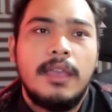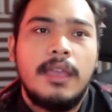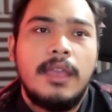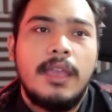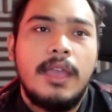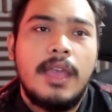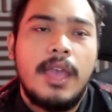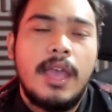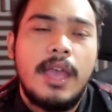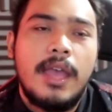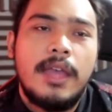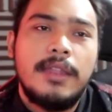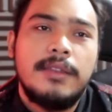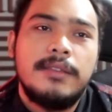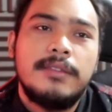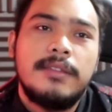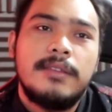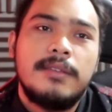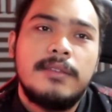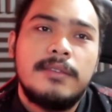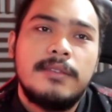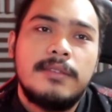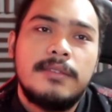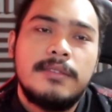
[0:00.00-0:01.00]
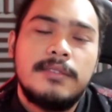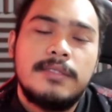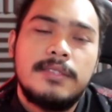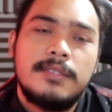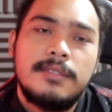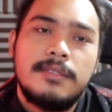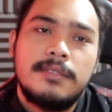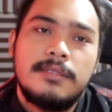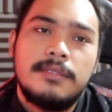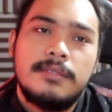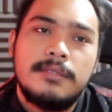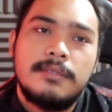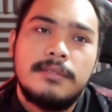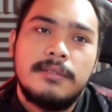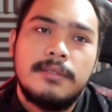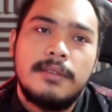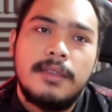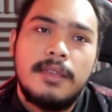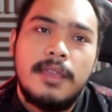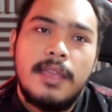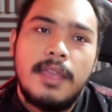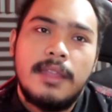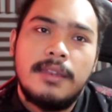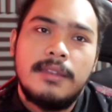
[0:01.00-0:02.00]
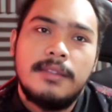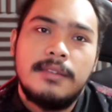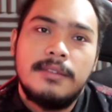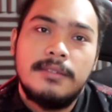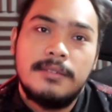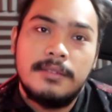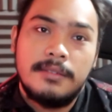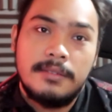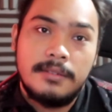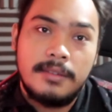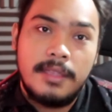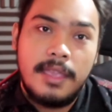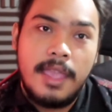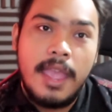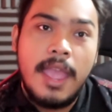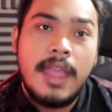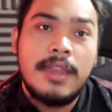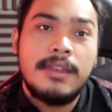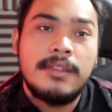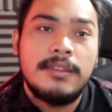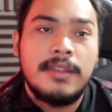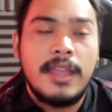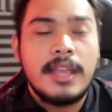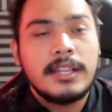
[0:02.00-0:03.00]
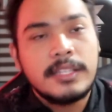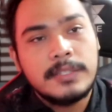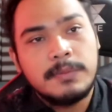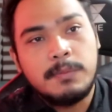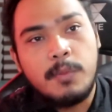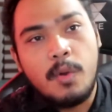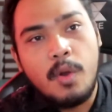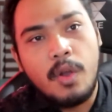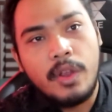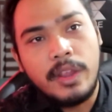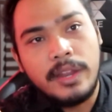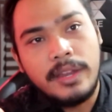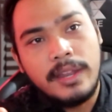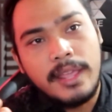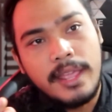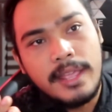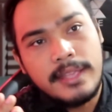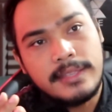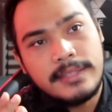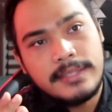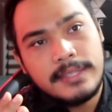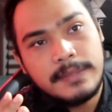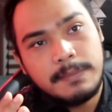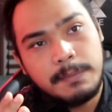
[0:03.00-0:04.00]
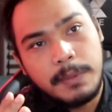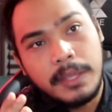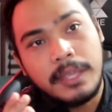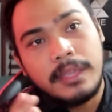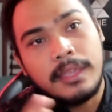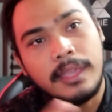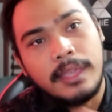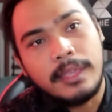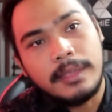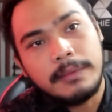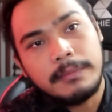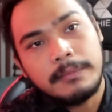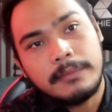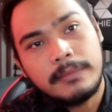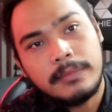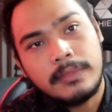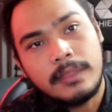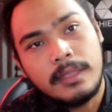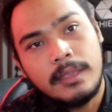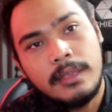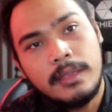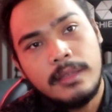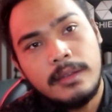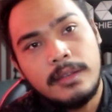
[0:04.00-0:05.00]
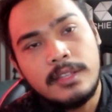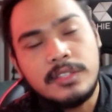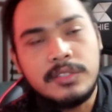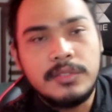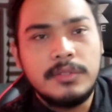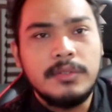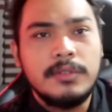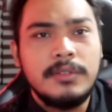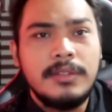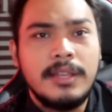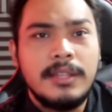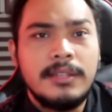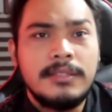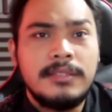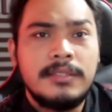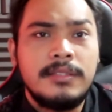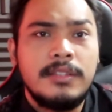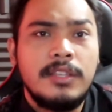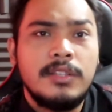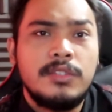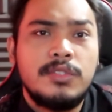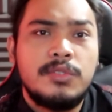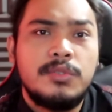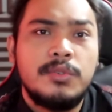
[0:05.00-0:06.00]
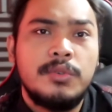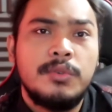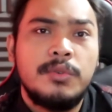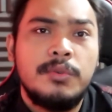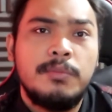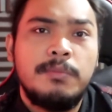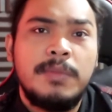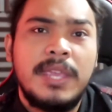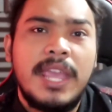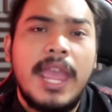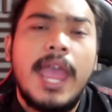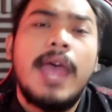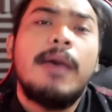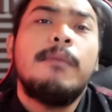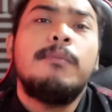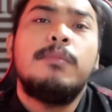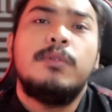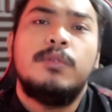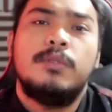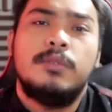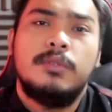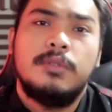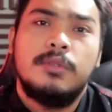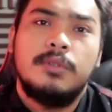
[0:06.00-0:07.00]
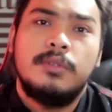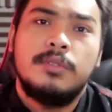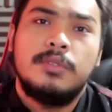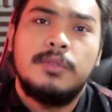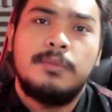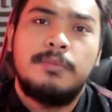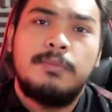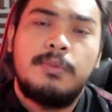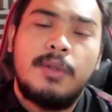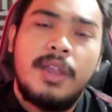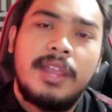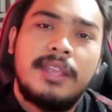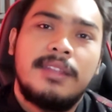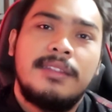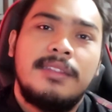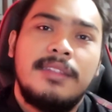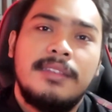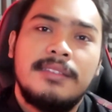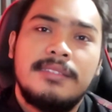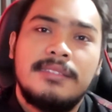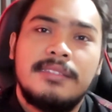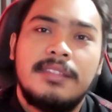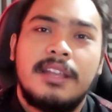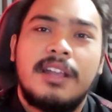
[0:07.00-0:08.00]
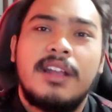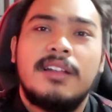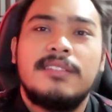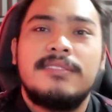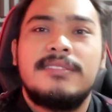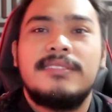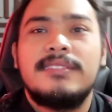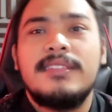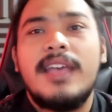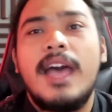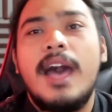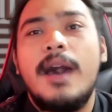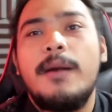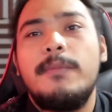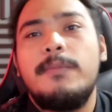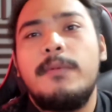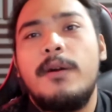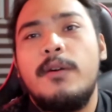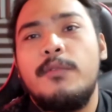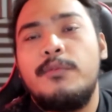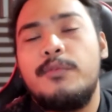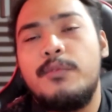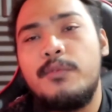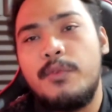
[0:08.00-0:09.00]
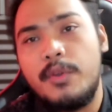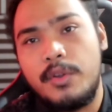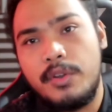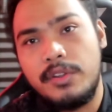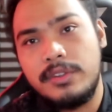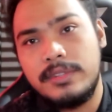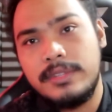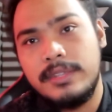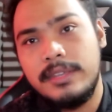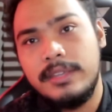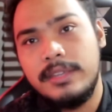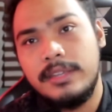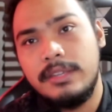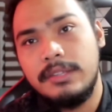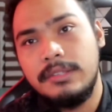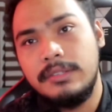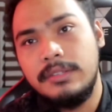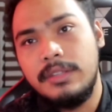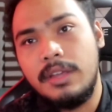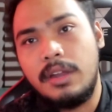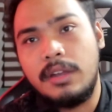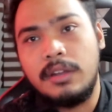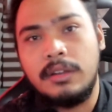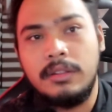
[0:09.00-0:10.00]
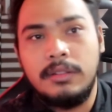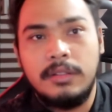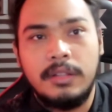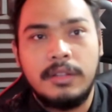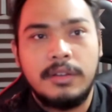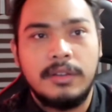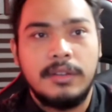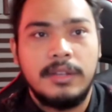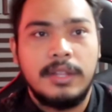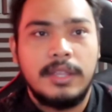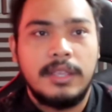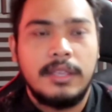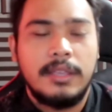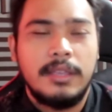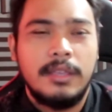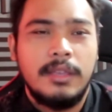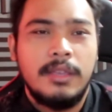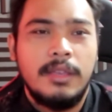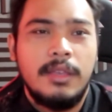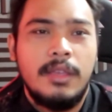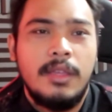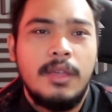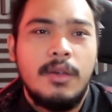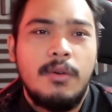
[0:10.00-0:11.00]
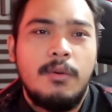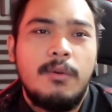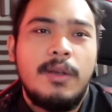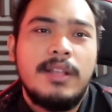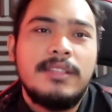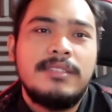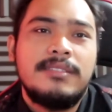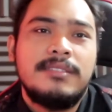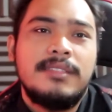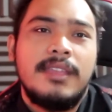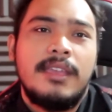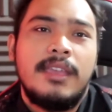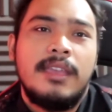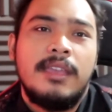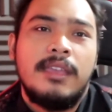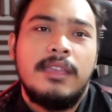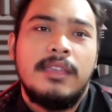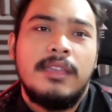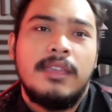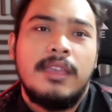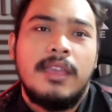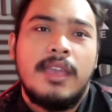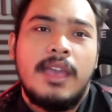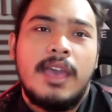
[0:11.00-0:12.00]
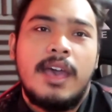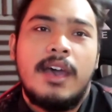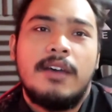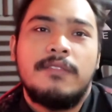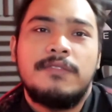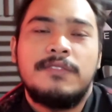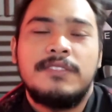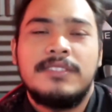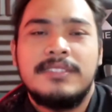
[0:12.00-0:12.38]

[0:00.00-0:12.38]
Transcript: And the next point is speaking. The students need to be able to practice the concept of word they are learning. Once they have